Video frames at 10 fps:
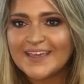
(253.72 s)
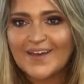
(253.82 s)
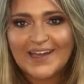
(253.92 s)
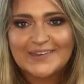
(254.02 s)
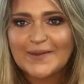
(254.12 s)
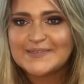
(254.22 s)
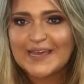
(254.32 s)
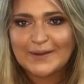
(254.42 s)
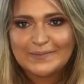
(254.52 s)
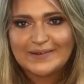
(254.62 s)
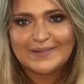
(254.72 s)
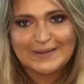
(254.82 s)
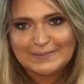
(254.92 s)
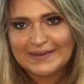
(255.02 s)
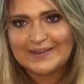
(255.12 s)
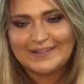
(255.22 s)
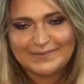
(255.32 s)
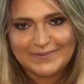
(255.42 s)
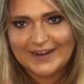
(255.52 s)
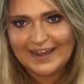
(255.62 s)
God knows I don't want to look bigger
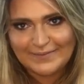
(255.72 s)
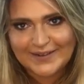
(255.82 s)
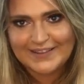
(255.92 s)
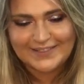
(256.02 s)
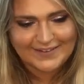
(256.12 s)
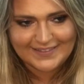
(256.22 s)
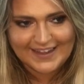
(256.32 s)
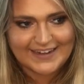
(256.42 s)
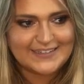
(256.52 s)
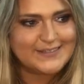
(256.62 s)
than what I really look like.